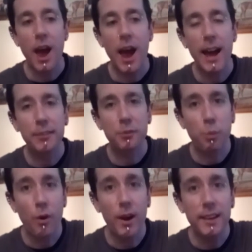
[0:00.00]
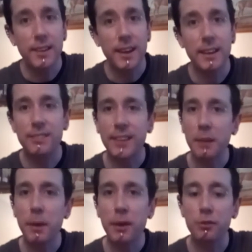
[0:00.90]
And what it did is that the
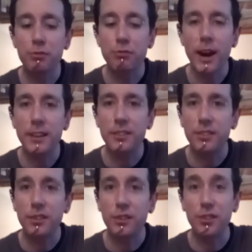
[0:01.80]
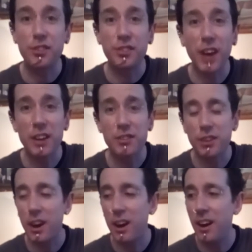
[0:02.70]
pedals raised to such
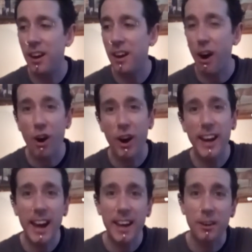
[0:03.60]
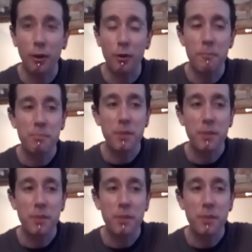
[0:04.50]
a high angle,